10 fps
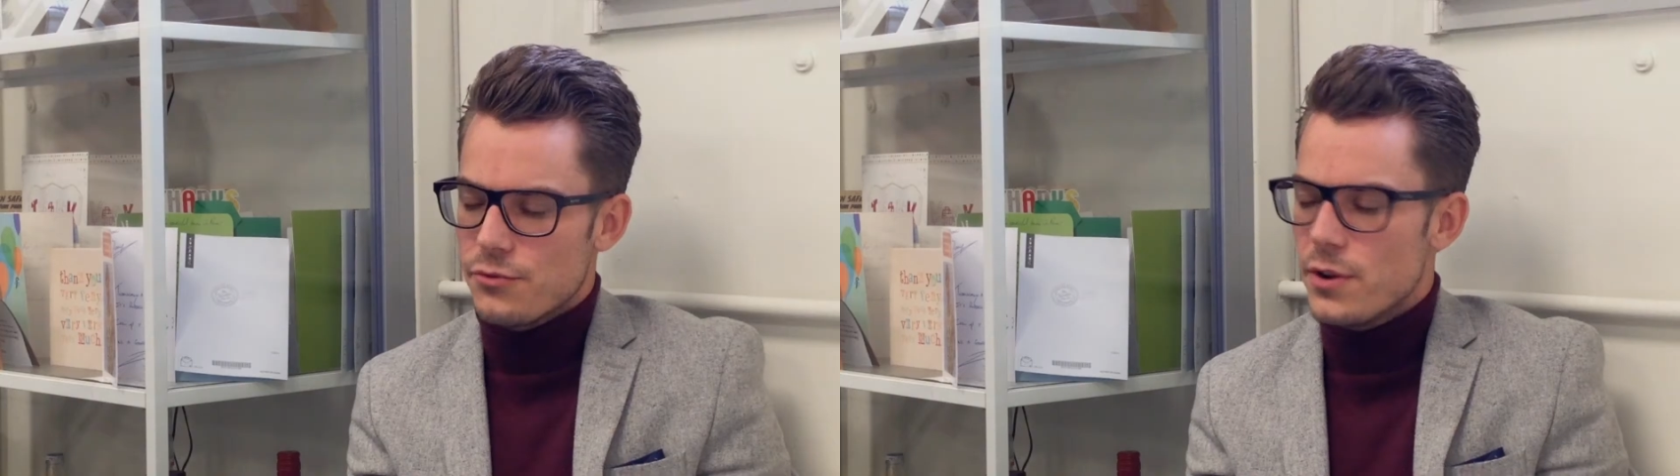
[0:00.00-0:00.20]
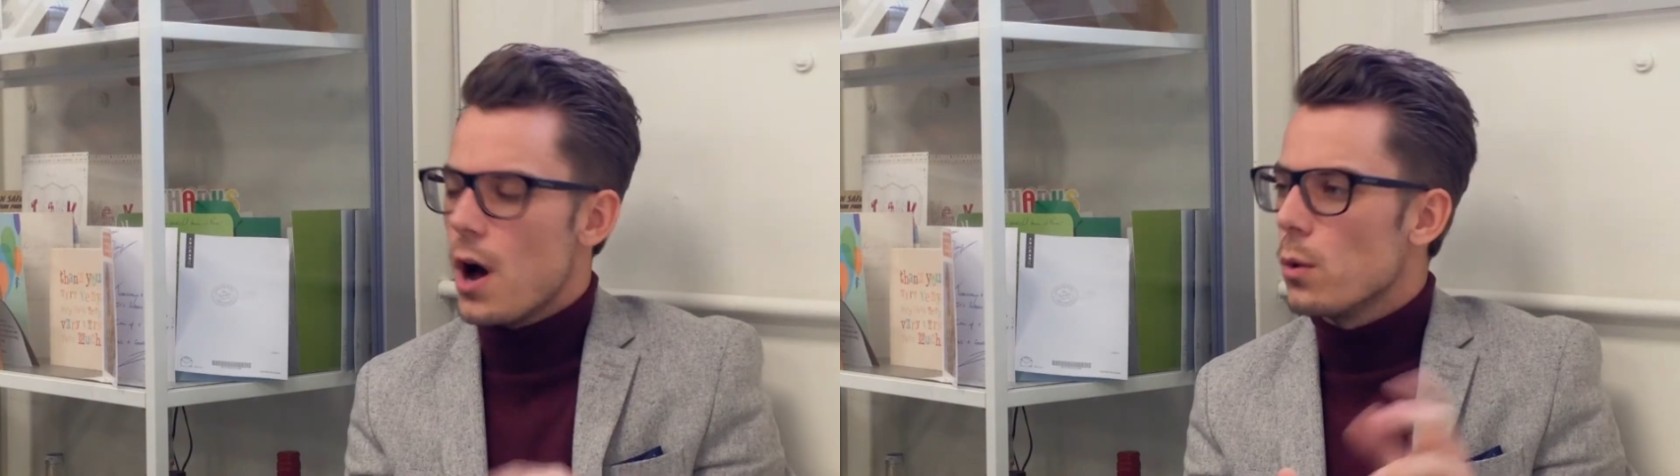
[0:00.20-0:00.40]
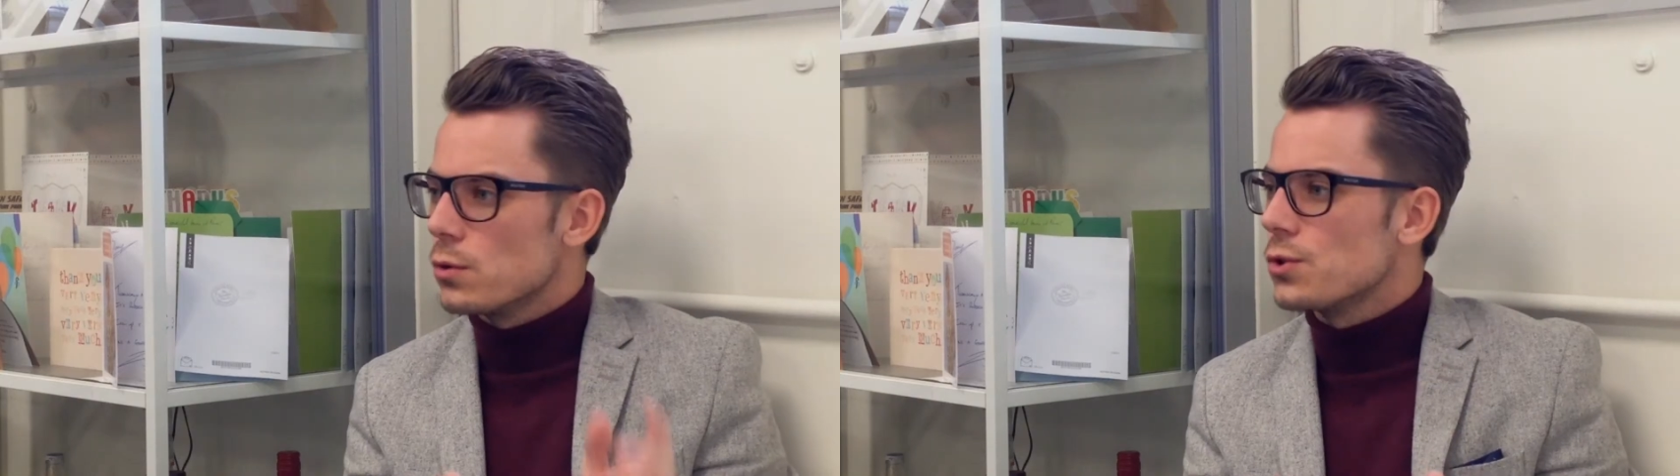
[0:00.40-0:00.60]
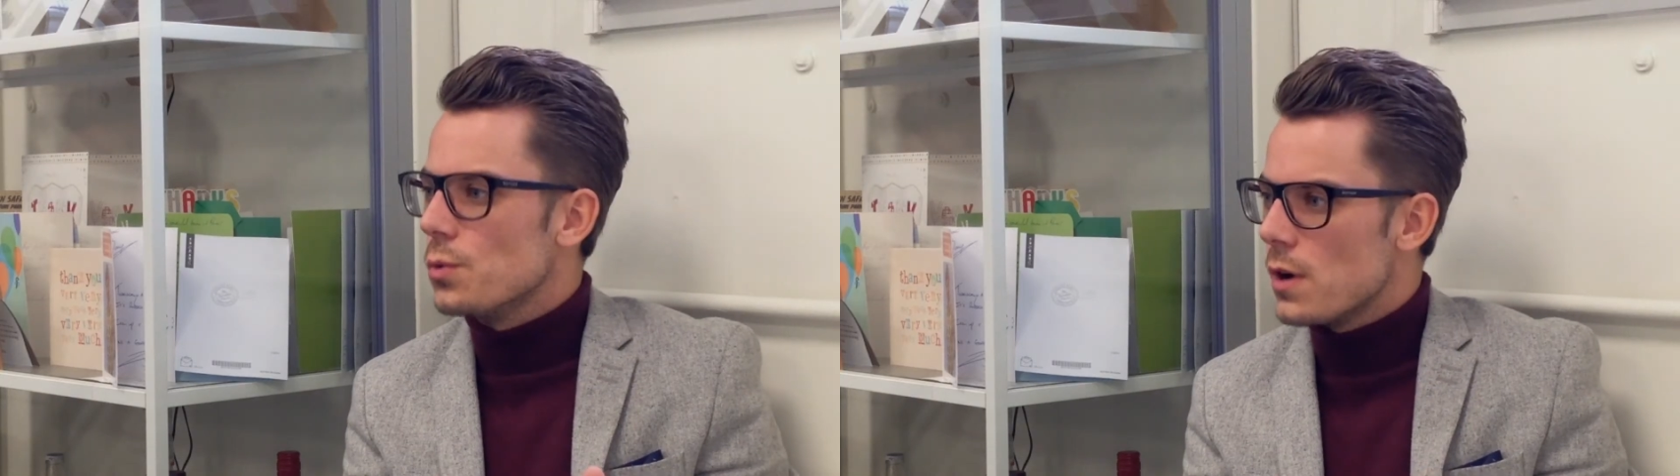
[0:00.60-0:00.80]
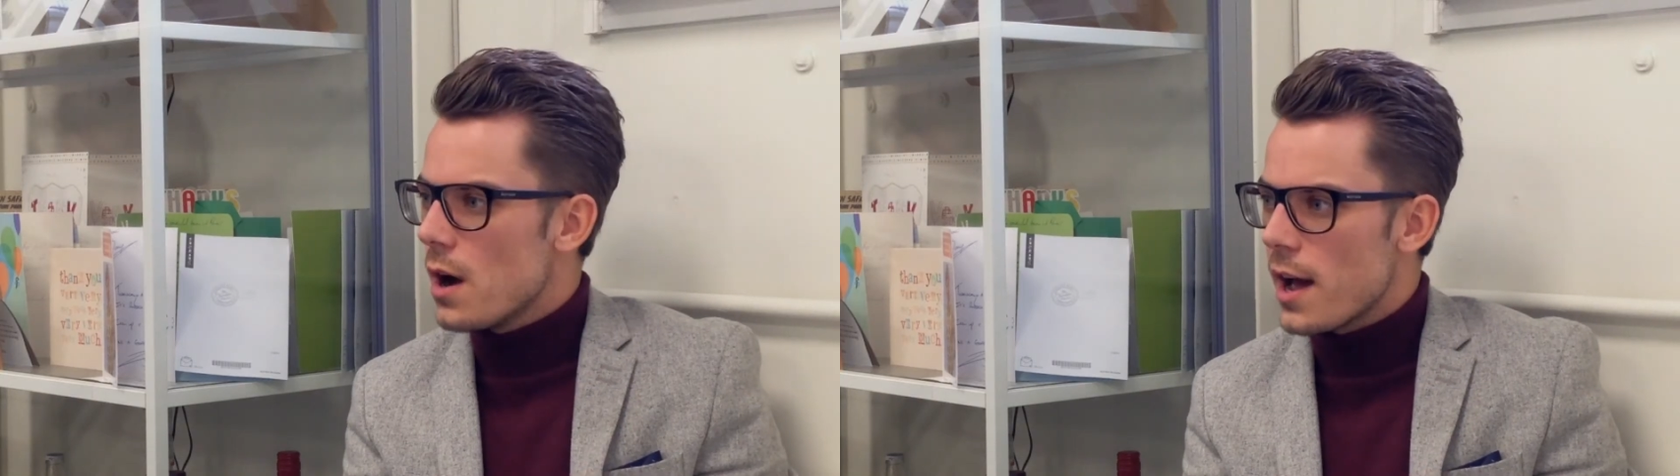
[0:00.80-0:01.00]
was a really old
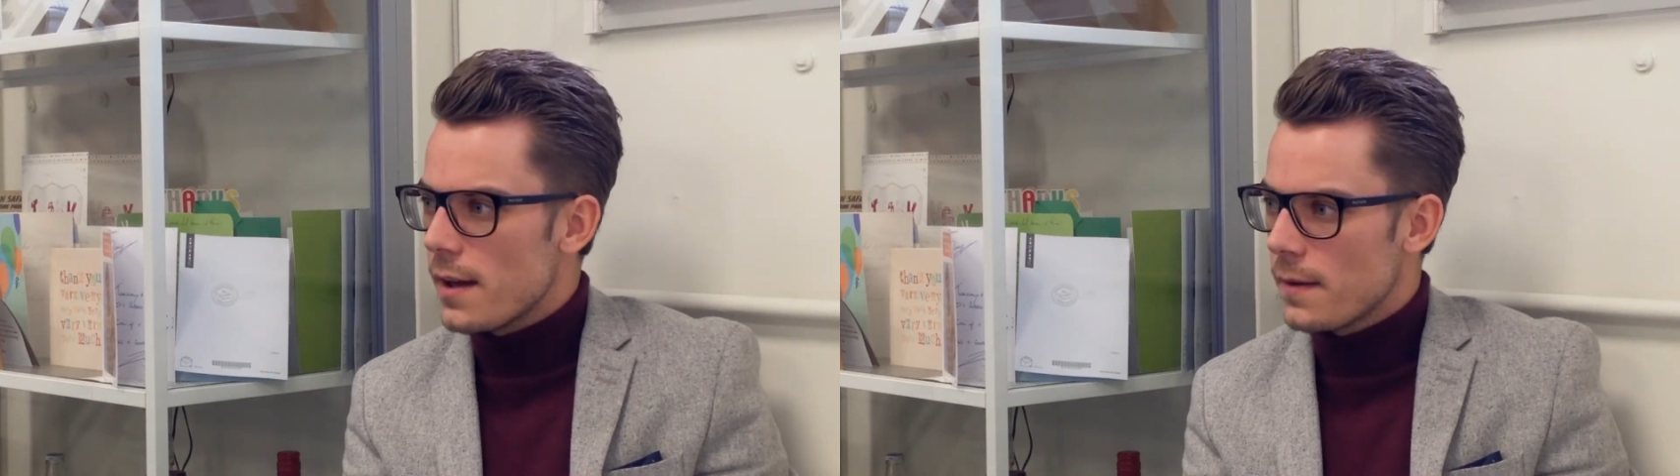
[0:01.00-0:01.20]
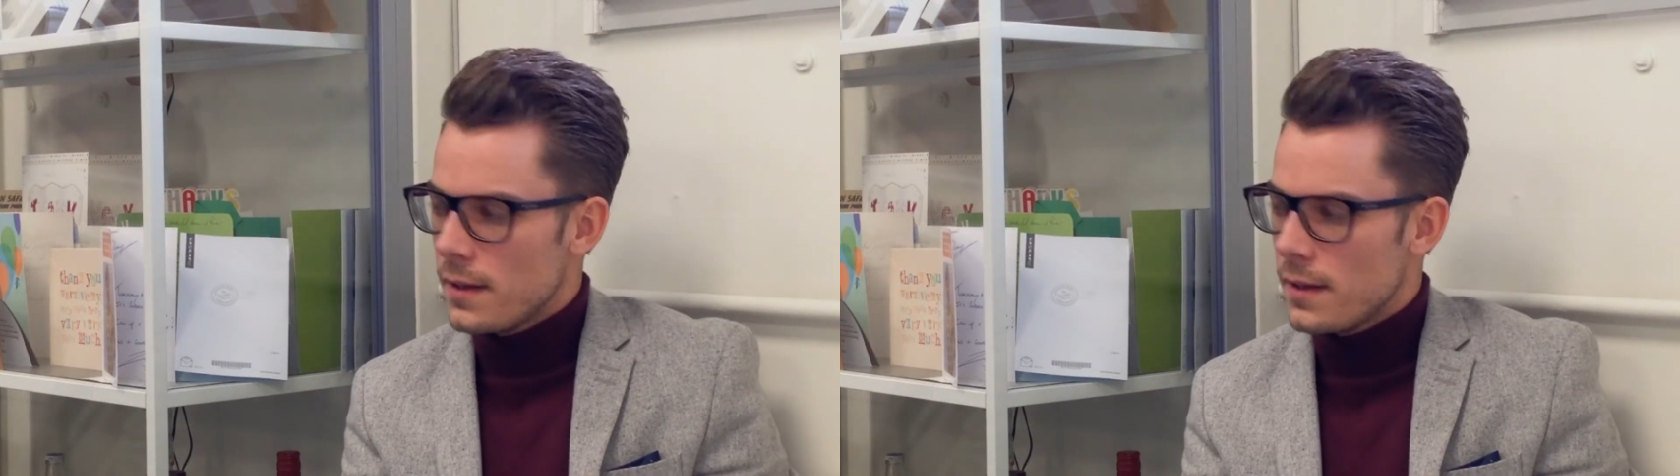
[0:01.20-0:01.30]
school guy.